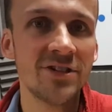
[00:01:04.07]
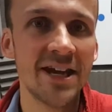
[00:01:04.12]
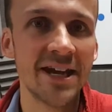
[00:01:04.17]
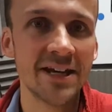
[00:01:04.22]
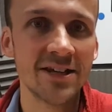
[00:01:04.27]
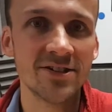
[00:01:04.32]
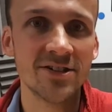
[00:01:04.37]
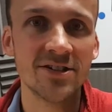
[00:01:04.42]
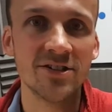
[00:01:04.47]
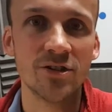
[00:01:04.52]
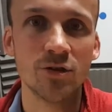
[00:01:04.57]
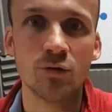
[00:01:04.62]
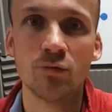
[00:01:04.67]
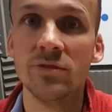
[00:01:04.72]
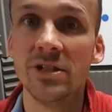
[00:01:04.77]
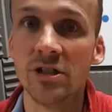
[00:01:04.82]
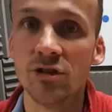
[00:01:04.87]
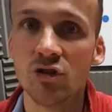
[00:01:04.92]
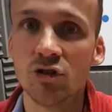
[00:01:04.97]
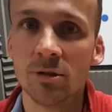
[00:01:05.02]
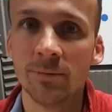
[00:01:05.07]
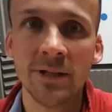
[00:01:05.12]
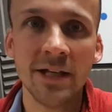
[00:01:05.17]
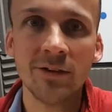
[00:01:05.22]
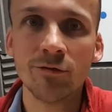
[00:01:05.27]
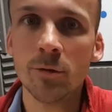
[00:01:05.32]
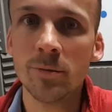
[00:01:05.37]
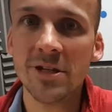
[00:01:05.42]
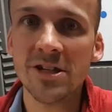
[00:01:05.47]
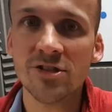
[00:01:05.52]
text, is its reach. I mean,
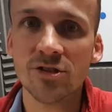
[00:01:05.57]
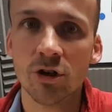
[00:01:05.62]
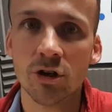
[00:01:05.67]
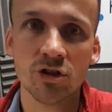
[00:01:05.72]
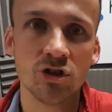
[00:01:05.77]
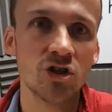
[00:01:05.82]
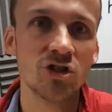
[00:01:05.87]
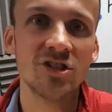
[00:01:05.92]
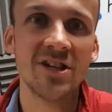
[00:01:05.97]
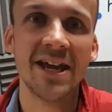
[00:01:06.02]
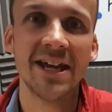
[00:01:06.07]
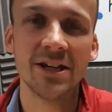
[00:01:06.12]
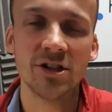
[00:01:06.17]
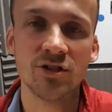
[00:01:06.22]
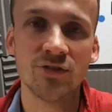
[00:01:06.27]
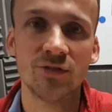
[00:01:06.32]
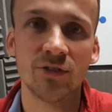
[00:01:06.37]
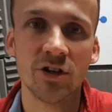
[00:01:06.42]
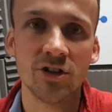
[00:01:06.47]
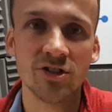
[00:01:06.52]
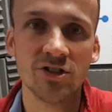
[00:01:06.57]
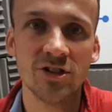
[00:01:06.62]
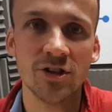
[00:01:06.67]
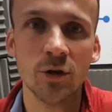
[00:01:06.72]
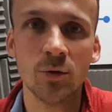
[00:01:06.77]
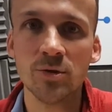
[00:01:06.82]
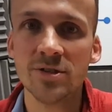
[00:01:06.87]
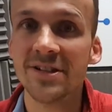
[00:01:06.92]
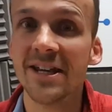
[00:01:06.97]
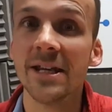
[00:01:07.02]
everybody searches text first. They
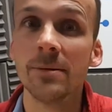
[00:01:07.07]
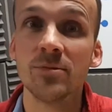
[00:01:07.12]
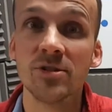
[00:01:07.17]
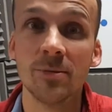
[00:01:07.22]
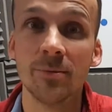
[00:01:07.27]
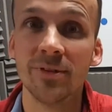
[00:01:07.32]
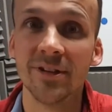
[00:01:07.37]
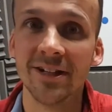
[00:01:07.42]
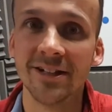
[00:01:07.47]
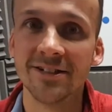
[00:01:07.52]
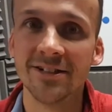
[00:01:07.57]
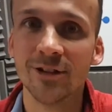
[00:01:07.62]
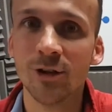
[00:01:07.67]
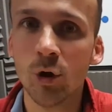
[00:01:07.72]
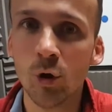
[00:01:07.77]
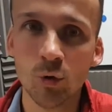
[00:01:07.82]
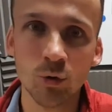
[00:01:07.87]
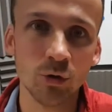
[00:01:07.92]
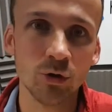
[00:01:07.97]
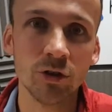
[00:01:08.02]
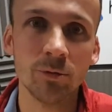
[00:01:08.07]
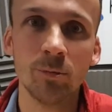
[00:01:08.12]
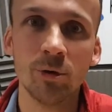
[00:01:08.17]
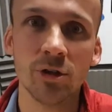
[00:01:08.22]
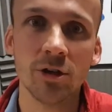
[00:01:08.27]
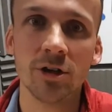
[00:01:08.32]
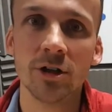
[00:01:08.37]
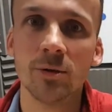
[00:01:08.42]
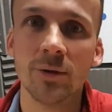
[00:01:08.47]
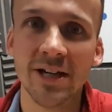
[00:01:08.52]
always type something into Google. You put
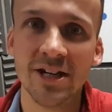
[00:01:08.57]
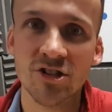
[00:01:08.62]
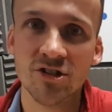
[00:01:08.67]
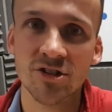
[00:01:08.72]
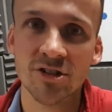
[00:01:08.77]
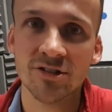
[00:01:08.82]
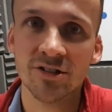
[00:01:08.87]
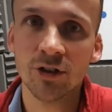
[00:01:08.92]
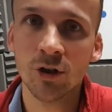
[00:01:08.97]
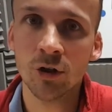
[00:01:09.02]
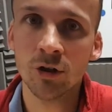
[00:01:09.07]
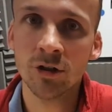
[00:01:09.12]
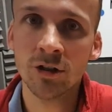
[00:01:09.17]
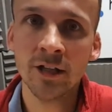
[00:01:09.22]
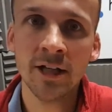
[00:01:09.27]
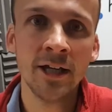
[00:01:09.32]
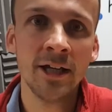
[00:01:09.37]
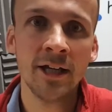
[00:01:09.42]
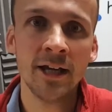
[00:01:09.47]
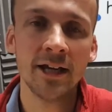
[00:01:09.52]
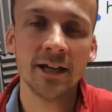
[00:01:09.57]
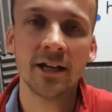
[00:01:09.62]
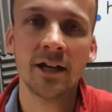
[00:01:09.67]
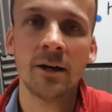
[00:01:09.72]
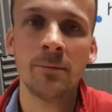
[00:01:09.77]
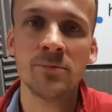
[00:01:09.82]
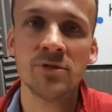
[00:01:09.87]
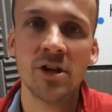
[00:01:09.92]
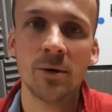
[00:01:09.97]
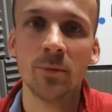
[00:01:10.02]
your question into Google, it
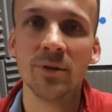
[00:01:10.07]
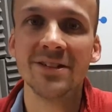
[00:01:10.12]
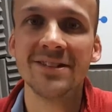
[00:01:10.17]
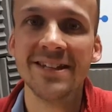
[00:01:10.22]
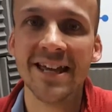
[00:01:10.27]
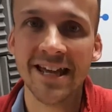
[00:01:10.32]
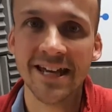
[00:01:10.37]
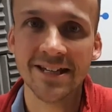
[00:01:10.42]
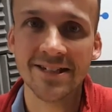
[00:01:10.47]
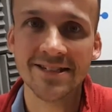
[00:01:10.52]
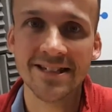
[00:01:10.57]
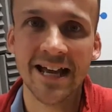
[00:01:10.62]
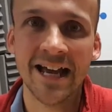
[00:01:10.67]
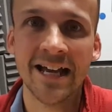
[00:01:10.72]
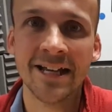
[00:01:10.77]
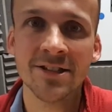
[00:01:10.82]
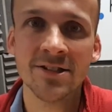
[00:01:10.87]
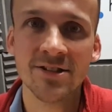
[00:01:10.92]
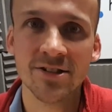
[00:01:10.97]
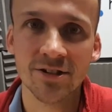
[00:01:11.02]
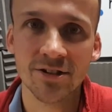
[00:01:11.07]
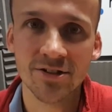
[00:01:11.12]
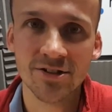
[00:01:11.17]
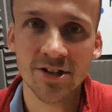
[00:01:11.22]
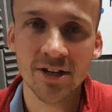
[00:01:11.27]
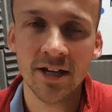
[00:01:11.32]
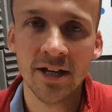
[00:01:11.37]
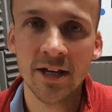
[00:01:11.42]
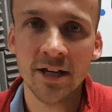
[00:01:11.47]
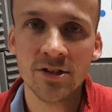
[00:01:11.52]
comes up with text answers.
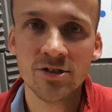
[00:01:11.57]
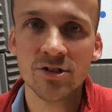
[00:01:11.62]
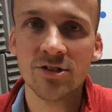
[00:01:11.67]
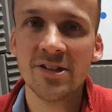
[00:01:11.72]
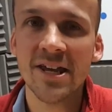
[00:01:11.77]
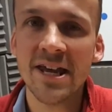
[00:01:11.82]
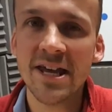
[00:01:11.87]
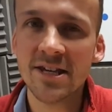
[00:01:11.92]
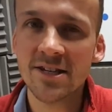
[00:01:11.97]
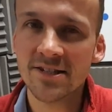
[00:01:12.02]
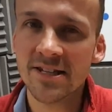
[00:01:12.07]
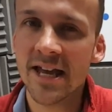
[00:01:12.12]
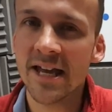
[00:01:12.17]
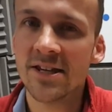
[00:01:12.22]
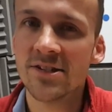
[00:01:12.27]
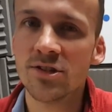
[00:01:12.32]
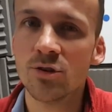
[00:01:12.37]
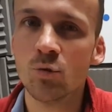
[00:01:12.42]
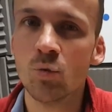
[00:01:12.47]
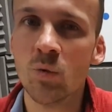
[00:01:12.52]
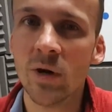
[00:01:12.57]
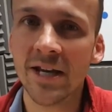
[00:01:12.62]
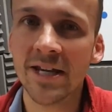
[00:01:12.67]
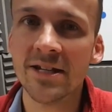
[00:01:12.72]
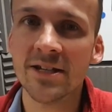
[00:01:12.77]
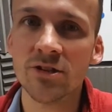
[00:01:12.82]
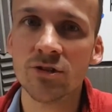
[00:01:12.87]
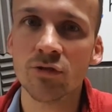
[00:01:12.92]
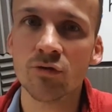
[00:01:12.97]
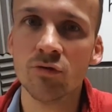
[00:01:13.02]
So text has the
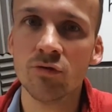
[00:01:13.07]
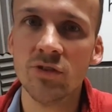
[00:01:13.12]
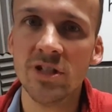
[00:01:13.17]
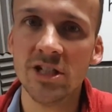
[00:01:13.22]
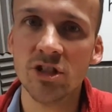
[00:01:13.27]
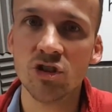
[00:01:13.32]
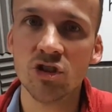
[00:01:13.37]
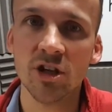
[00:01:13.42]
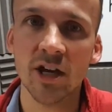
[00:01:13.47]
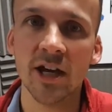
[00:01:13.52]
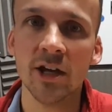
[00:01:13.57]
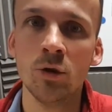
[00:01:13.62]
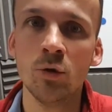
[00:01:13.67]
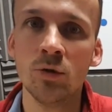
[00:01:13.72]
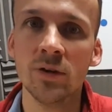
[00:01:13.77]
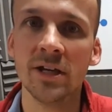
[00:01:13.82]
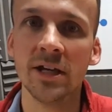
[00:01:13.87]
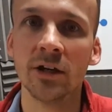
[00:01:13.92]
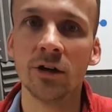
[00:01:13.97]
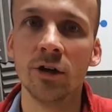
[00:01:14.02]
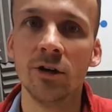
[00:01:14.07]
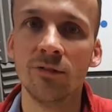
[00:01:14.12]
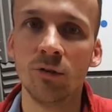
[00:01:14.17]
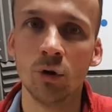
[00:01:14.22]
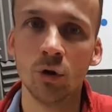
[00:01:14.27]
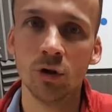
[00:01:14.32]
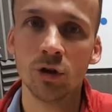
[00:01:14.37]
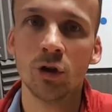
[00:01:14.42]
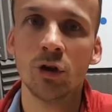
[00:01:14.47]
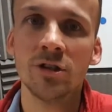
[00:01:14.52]
widest reach out there of
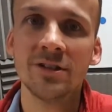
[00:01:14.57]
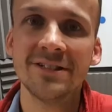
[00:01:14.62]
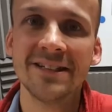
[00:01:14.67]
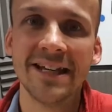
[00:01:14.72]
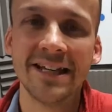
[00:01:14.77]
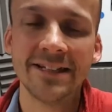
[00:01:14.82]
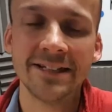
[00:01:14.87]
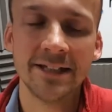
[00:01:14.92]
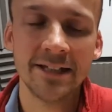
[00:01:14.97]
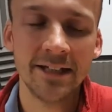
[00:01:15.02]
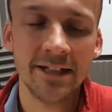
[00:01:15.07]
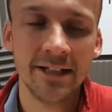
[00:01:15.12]
all the content.